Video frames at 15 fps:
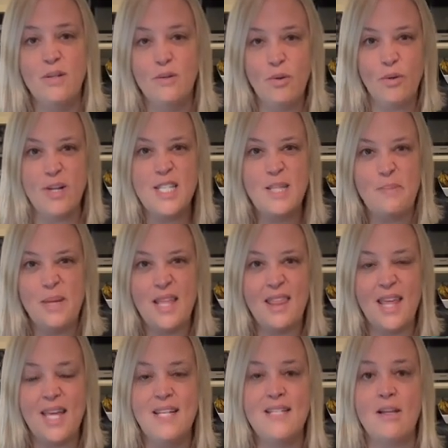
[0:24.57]
crispy
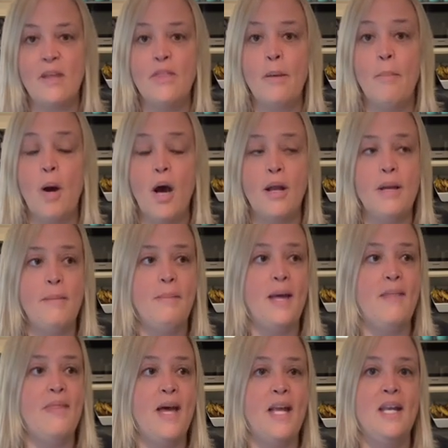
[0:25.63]
things on the bottom,
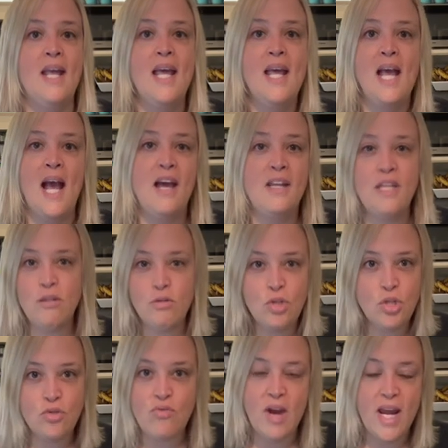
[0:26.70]
and then how do you
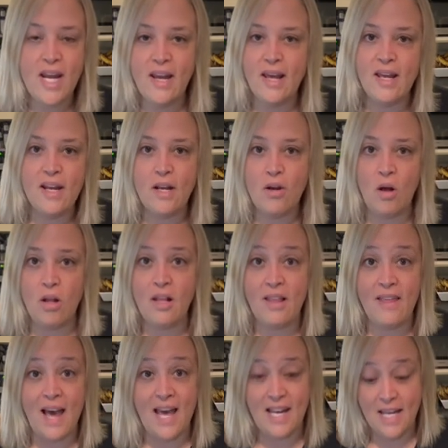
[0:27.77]
strain it and all of
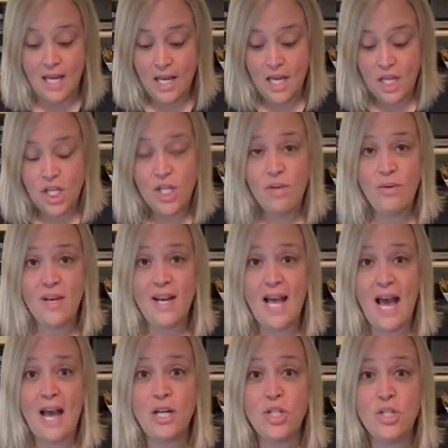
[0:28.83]
that. You can
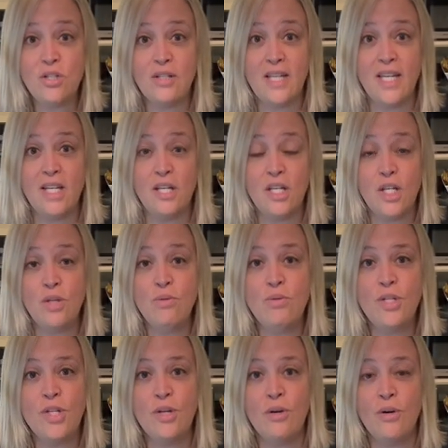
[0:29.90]
actually
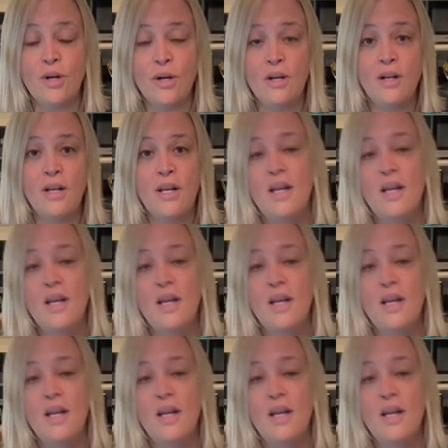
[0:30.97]
use your